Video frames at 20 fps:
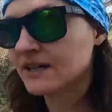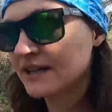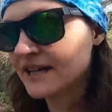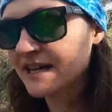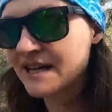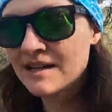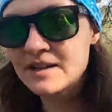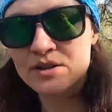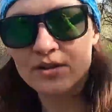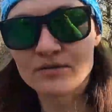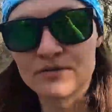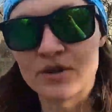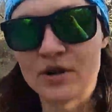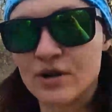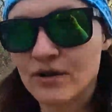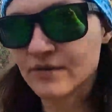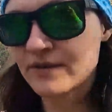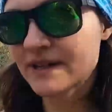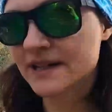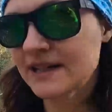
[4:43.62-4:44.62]
You can't go
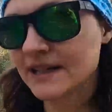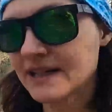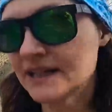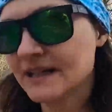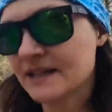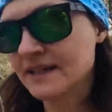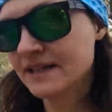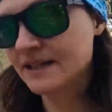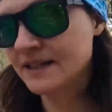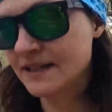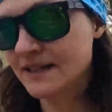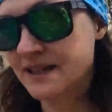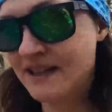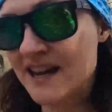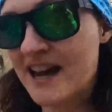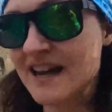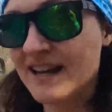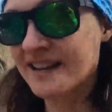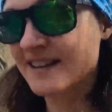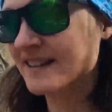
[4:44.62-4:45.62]
wrong really.
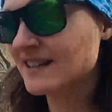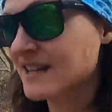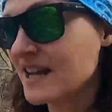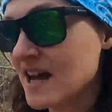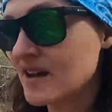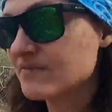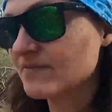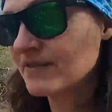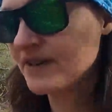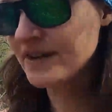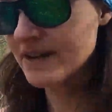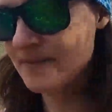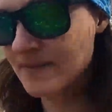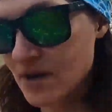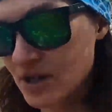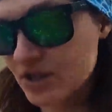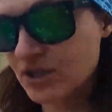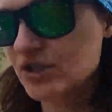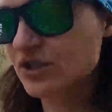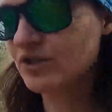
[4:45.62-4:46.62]
And I pretty
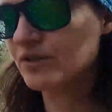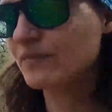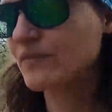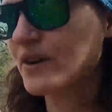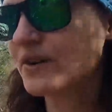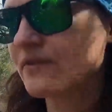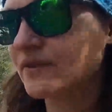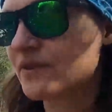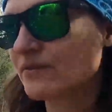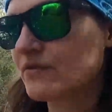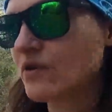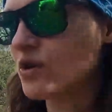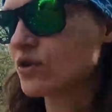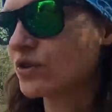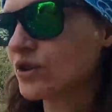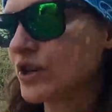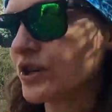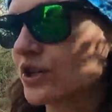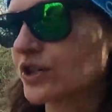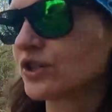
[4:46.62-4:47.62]
much, apart from the wrong
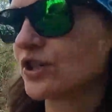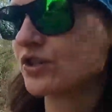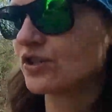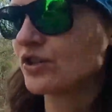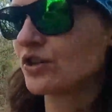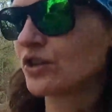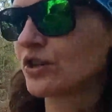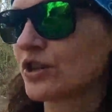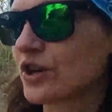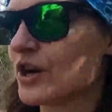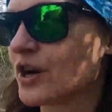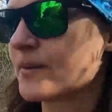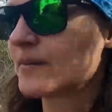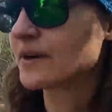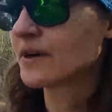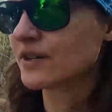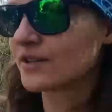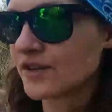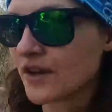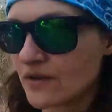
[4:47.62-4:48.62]
turn I just took there
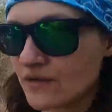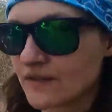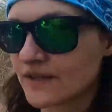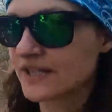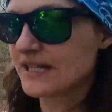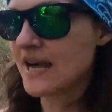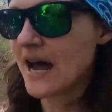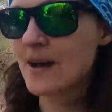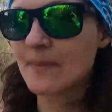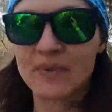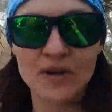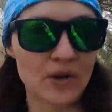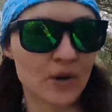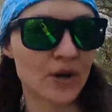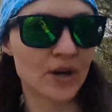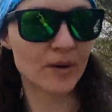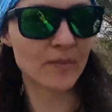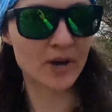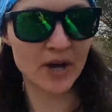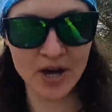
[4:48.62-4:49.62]
because I was yapping
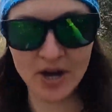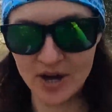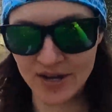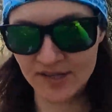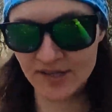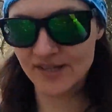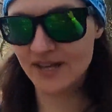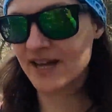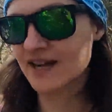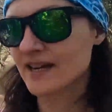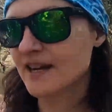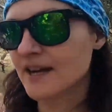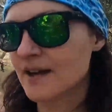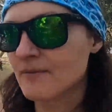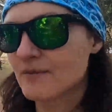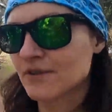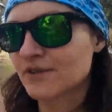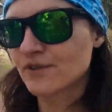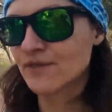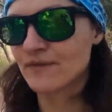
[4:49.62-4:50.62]
on about how excited I
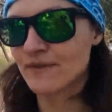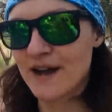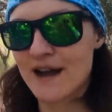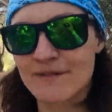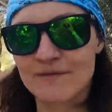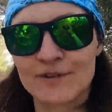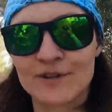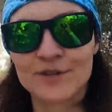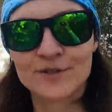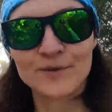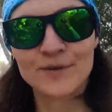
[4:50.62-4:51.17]
was over having a